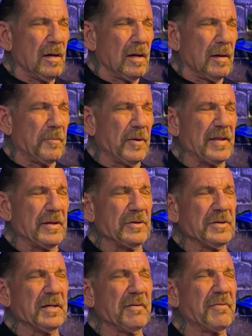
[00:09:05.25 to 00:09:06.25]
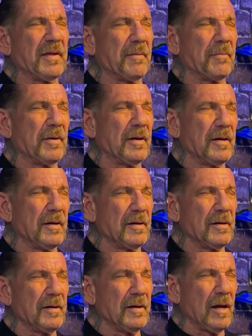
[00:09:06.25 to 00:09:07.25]
I pray that you give them
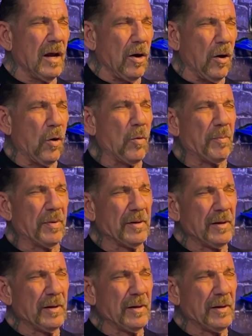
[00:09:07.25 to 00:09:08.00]
a hope,